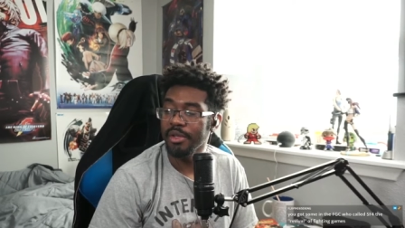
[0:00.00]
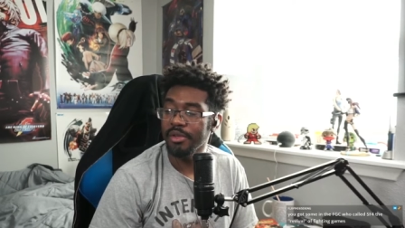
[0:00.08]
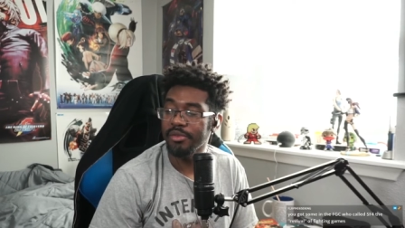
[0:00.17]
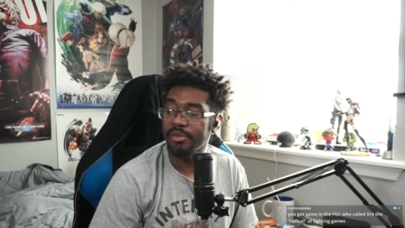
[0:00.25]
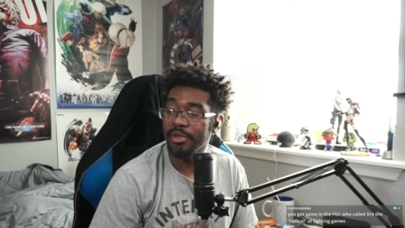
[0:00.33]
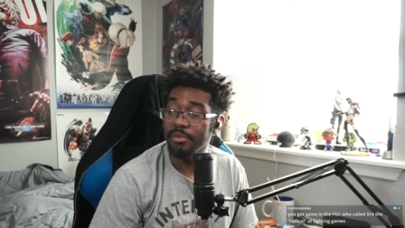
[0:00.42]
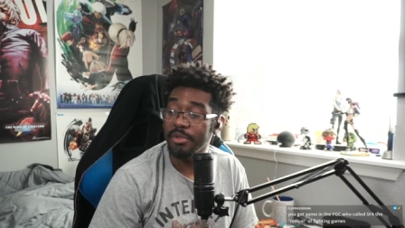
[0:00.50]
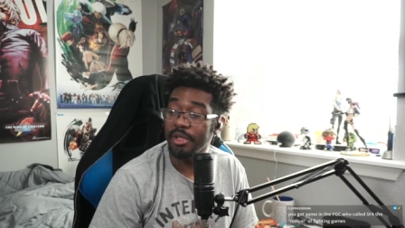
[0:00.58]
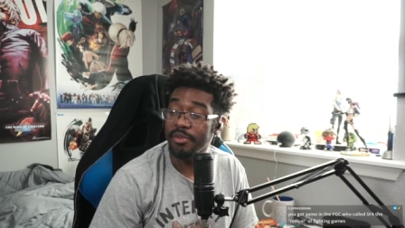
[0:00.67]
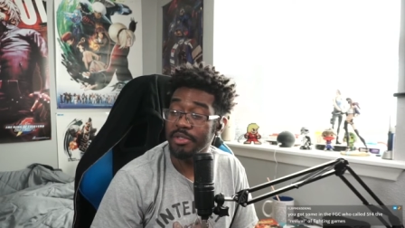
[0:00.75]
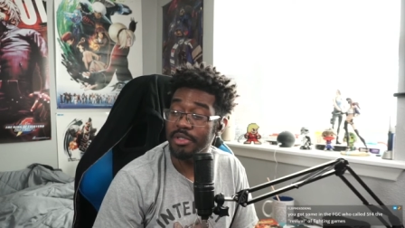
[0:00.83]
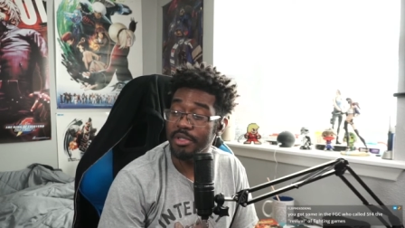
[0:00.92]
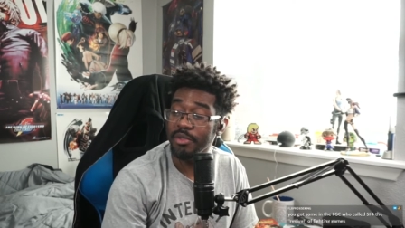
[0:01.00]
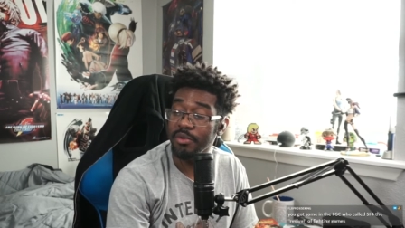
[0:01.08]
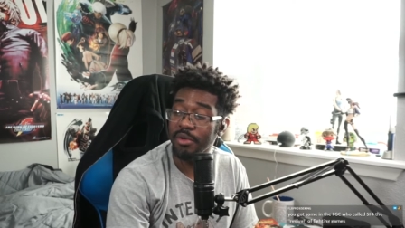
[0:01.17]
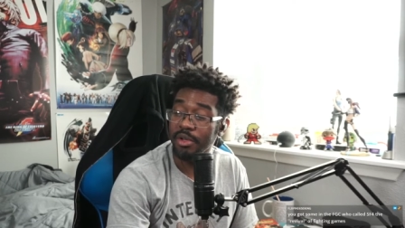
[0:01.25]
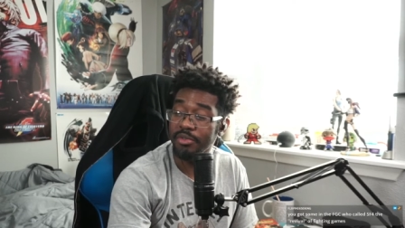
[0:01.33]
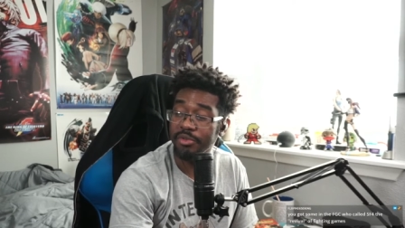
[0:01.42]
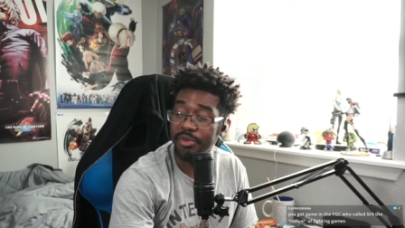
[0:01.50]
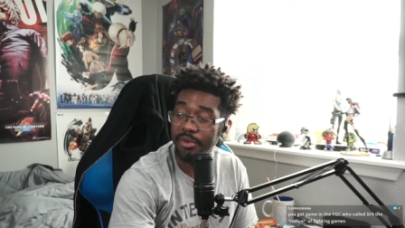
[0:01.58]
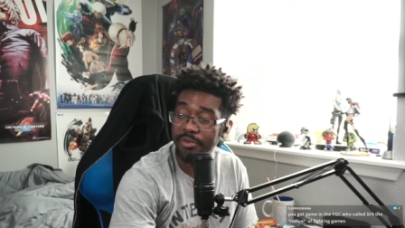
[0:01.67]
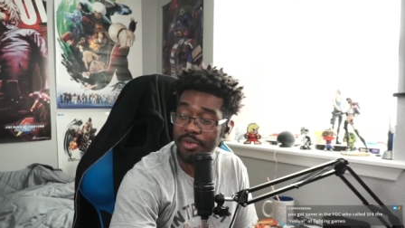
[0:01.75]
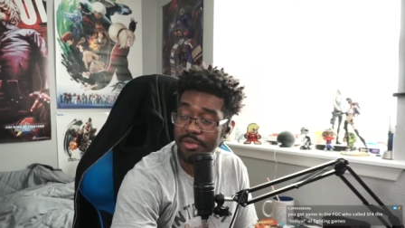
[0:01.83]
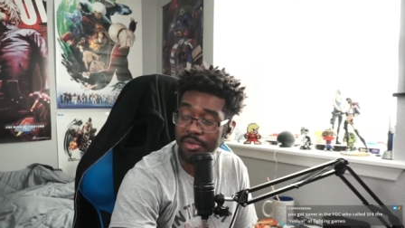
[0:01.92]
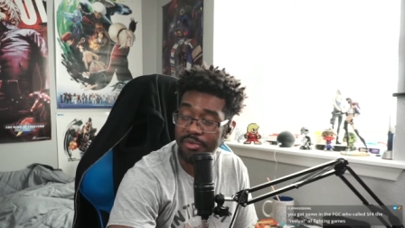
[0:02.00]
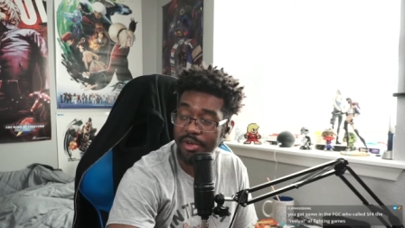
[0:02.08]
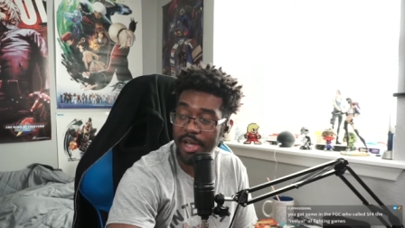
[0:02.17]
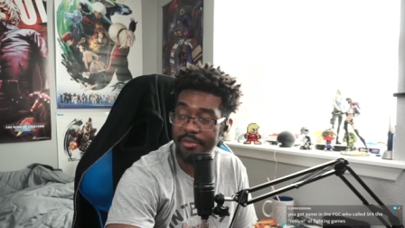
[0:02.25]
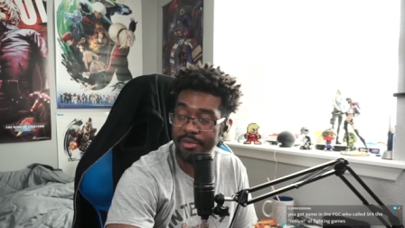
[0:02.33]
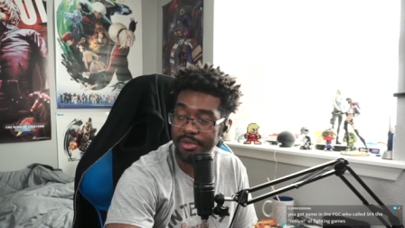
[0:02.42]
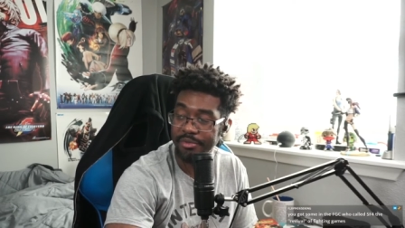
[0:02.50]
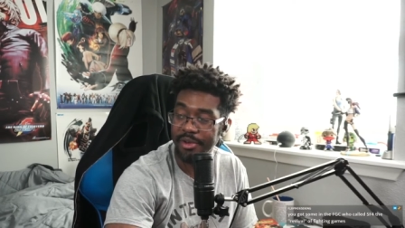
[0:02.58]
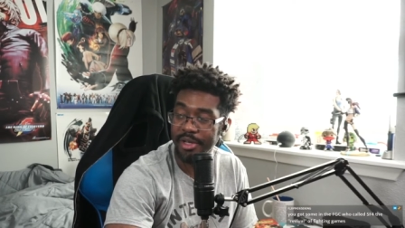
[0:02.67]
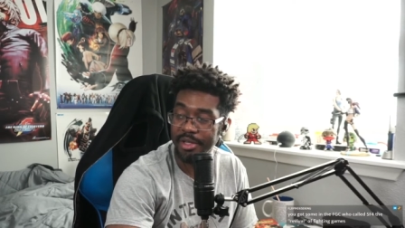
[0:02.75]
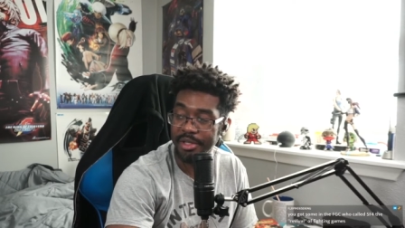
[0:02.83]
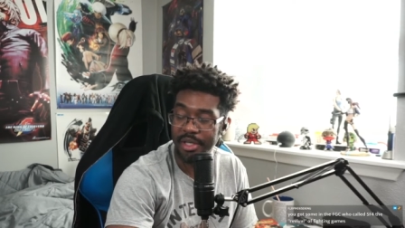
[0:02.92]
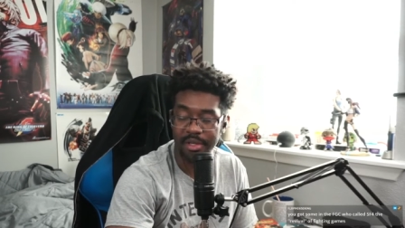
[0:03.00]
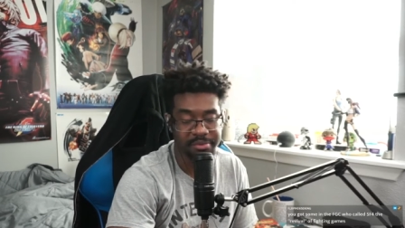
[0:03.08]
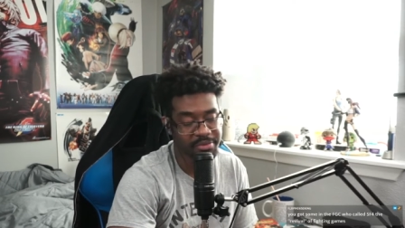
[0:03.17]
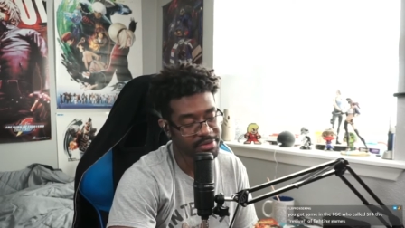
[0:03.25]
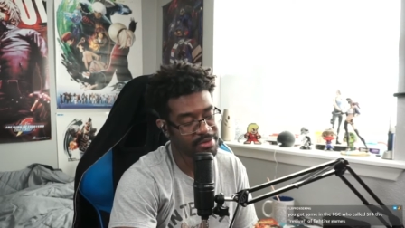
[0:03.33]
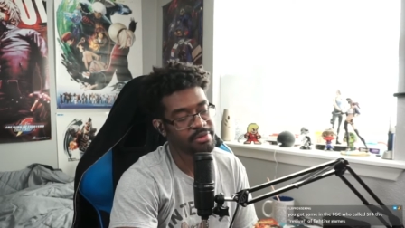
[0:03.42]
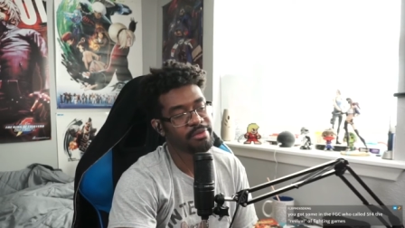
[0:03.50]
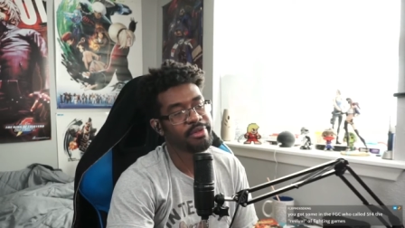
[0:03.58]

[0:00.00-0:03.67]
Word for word: Yes, some in F G C who call Street Fighter four the revival of fighting games.